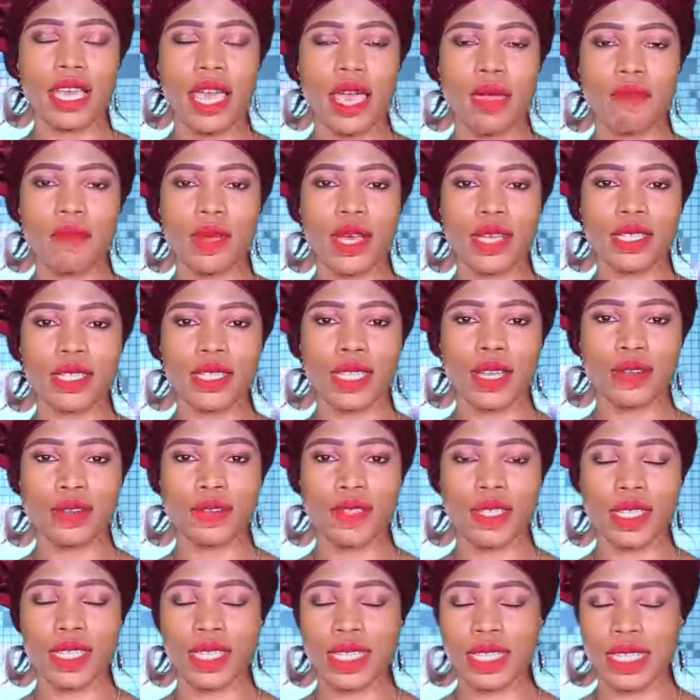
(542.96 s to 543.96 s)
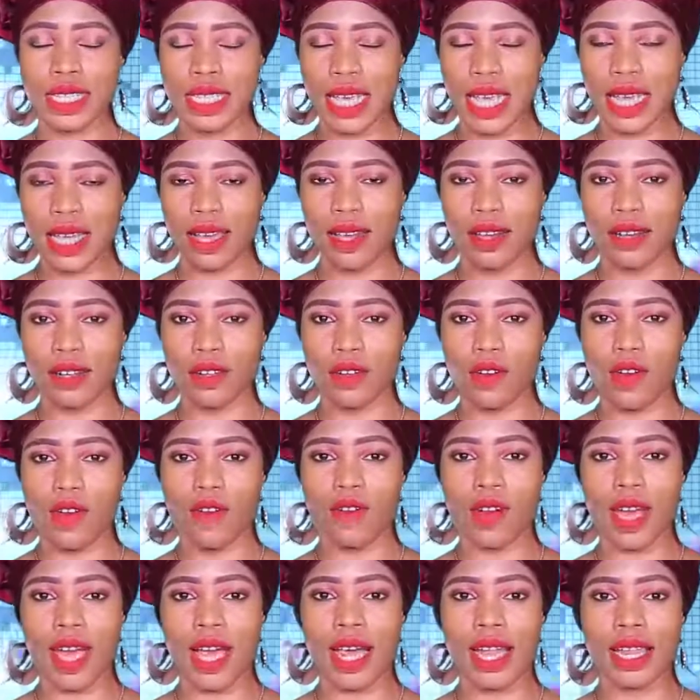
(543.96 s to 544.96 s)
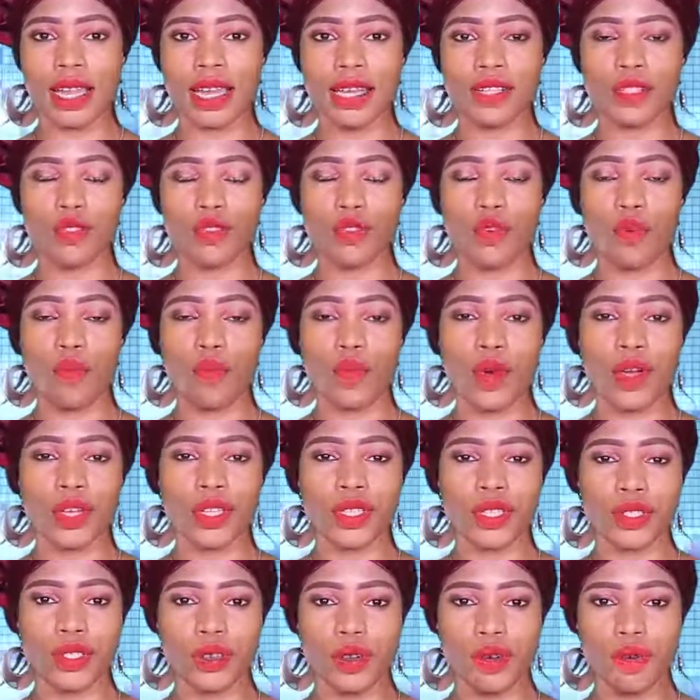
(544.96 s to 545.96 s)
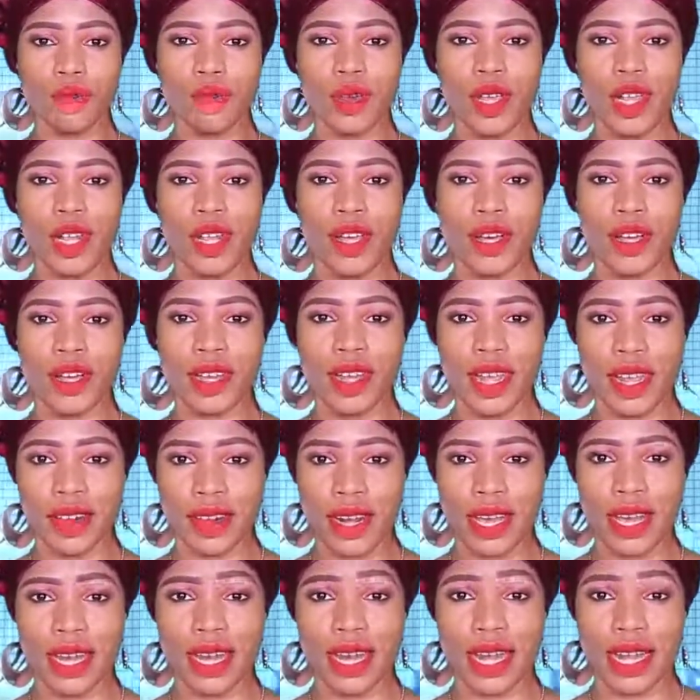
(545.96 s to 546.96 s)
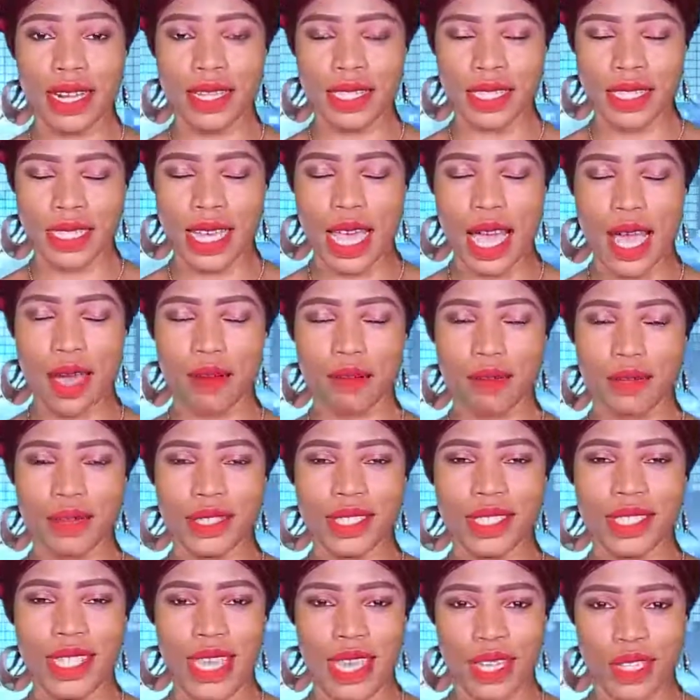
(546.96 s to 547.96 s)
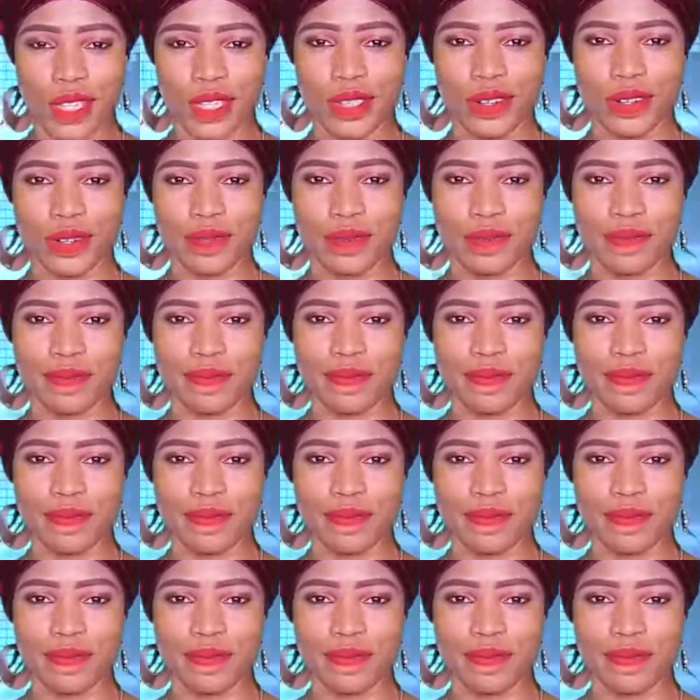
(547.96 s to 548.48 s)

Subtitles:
Emir Sanusi II over alleged 2.2 billion naira land scam. Stay tuned.